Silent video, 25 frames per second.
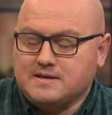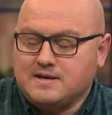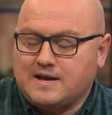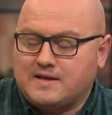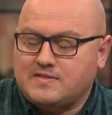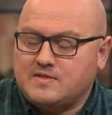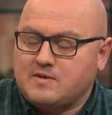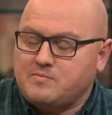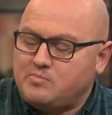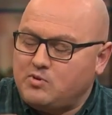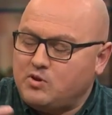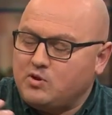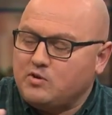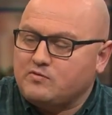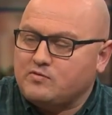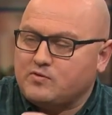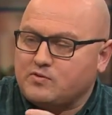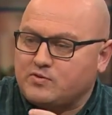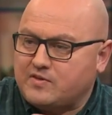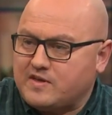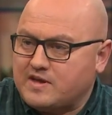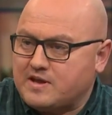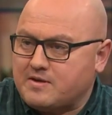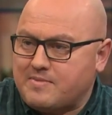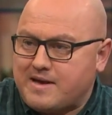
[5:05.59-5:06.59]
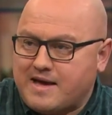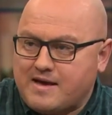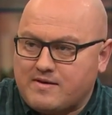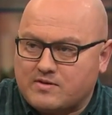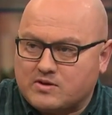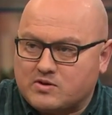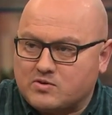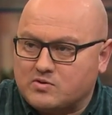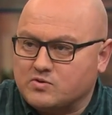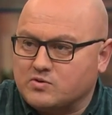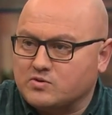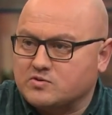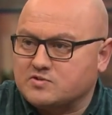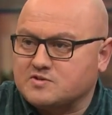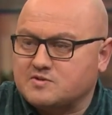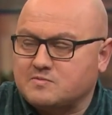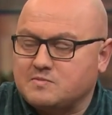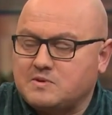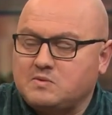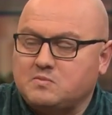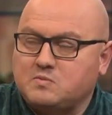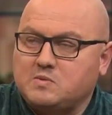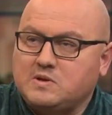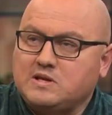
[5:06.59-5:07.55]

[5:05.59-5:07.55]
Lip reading: And the beautiful thing about the course, I mean,